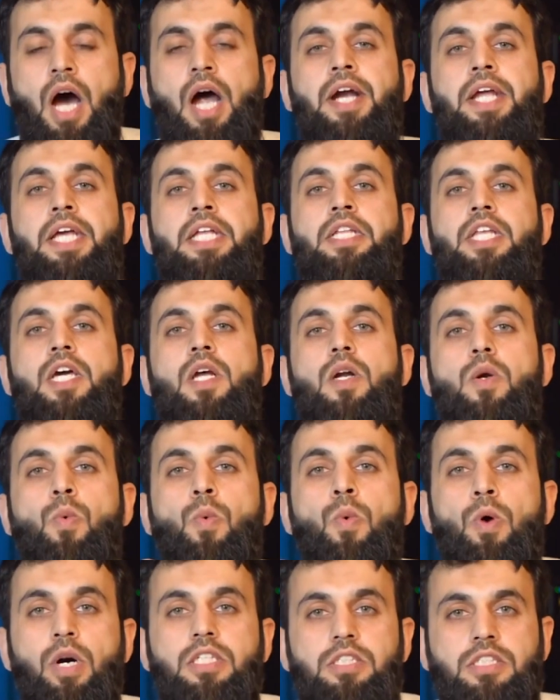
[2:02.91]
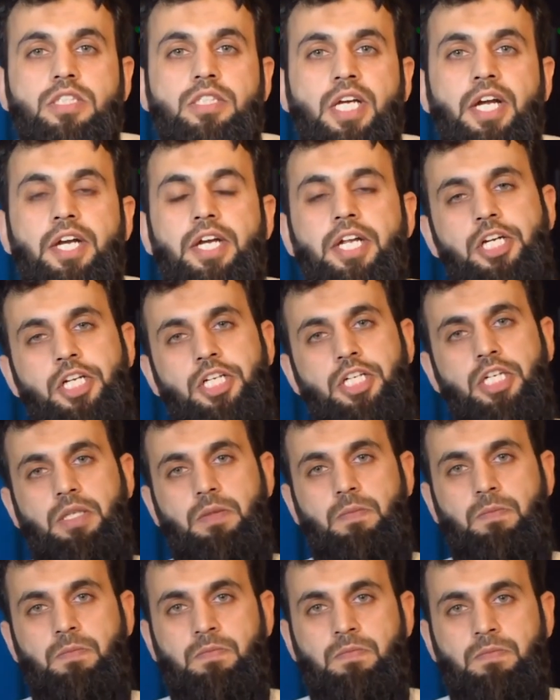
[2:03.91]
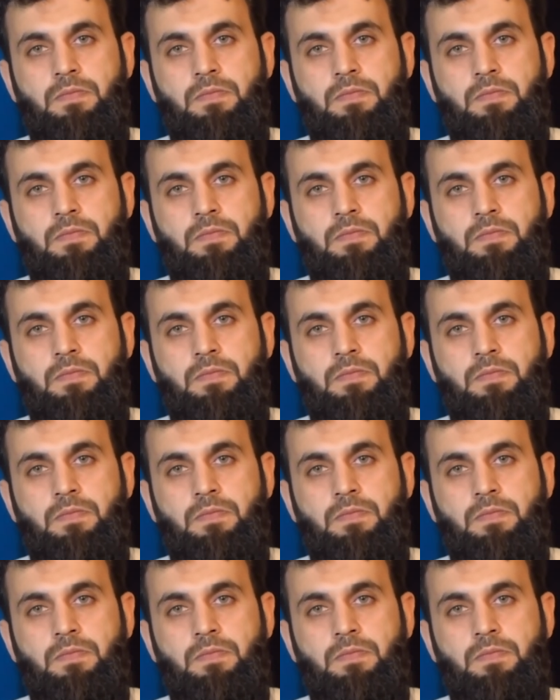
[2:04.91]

are in their worst condition